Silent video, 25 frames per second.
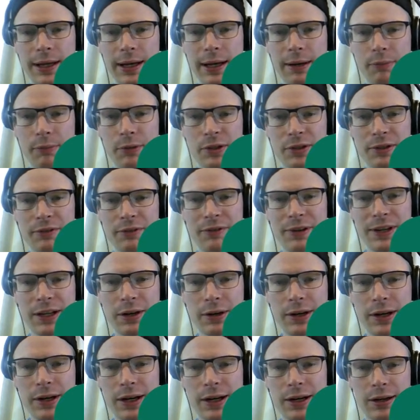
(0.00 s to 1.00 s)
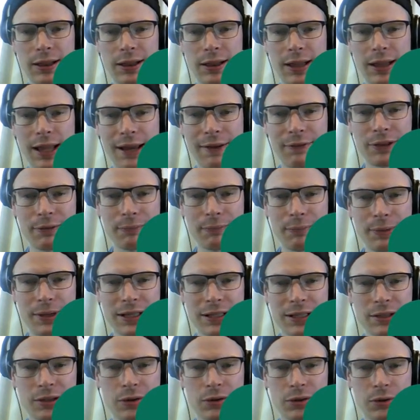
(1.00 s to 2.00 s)
There's a video here, Life in the
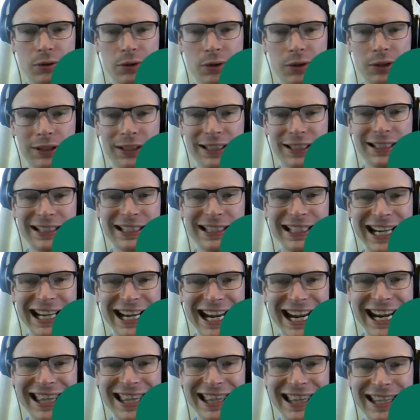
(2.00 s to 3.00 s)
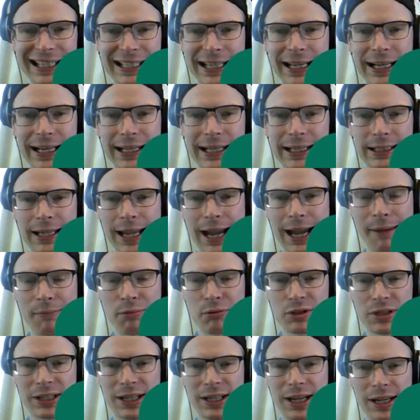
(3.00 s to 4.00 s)
Peace Corps today, that kind of
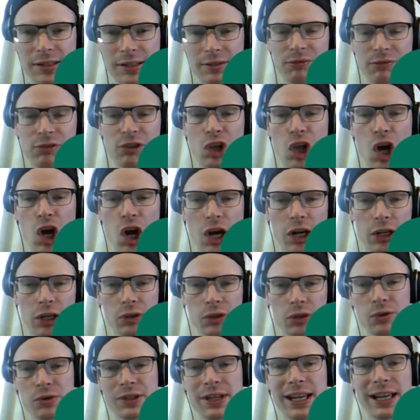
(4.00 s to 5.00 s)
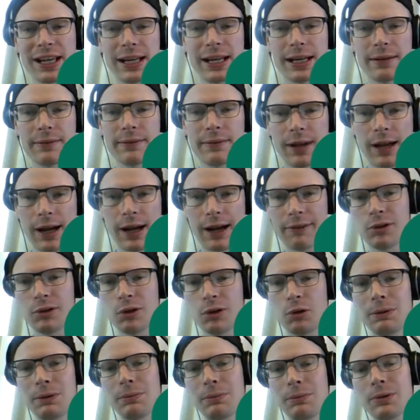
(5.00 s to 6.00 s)
captures a guy's vlog who's in it. I've
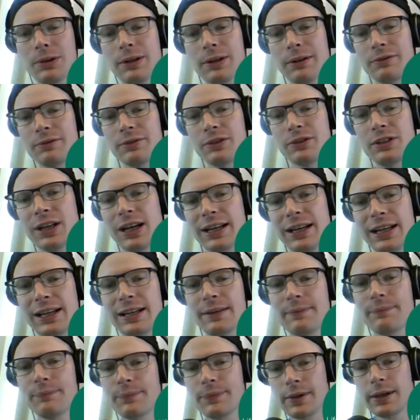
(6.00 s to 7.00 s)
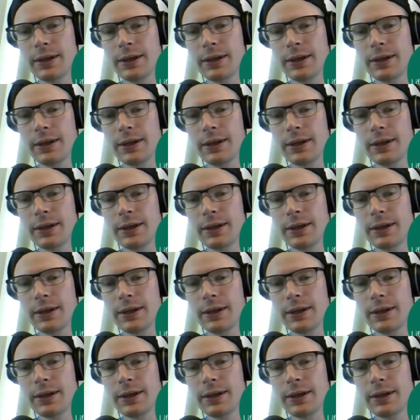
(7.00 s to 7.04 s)
known people that have done it.